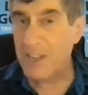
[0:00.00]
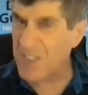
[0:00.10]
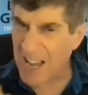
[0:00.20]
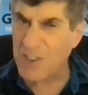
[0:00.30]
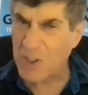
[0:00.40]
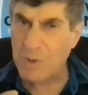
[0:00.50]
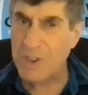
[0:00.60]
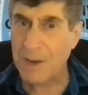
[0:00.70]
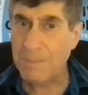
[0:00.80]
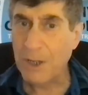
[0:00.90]
It sounds too
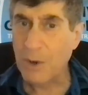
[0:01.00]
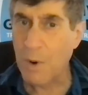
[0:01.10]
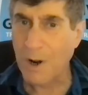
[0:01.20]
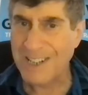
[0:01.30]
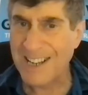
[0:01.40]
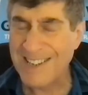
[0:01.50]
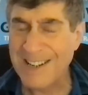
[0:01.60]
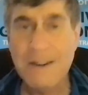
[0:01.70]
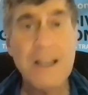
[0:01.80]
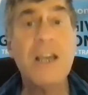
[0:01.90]
simple to work, doesn't
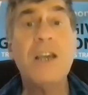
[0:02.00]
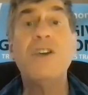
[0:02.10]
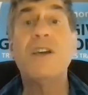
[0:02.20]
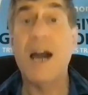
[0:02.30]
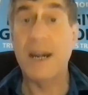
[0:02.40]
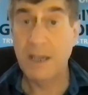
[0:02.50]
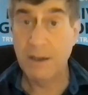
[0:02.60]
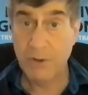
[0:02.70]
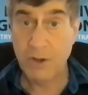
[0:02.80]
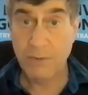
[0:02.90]
it? You got to
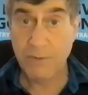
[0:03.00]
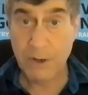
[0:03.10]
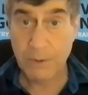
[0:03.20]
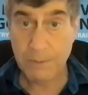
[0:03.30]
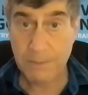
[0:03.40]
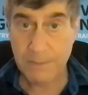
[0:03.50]
give good phone.